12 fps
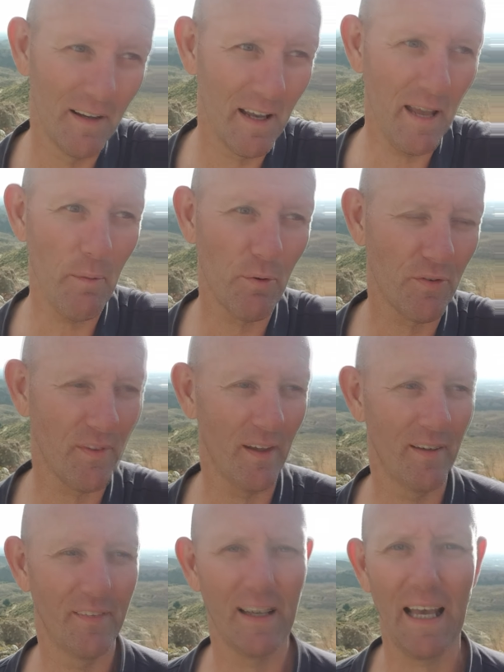he was
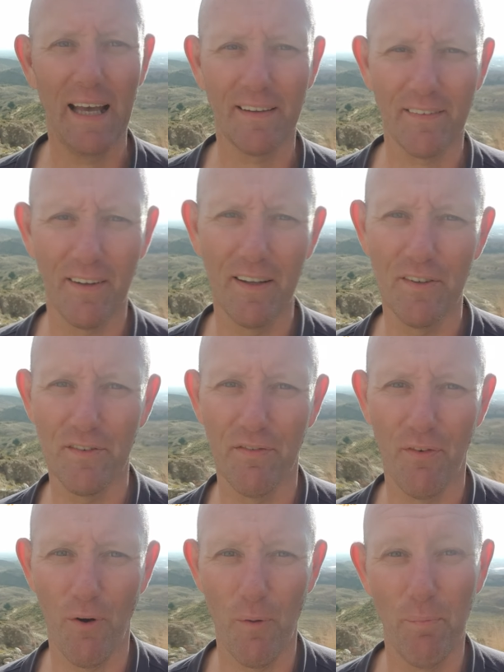the catalyst
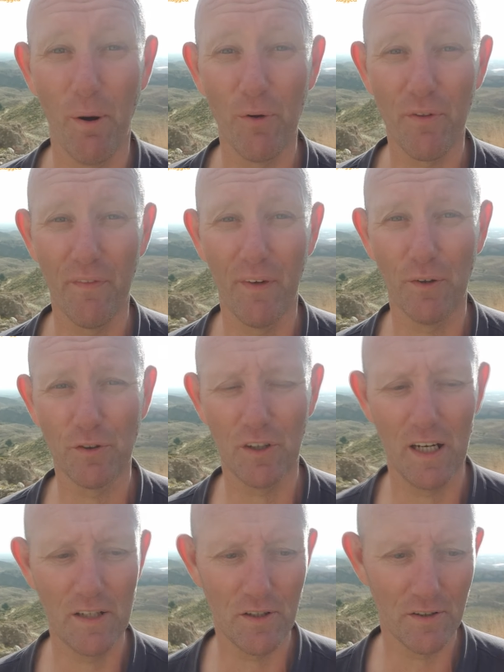for both of those
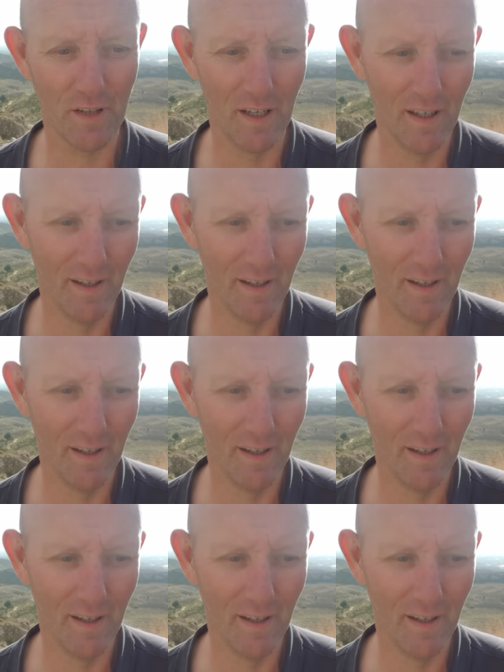changes.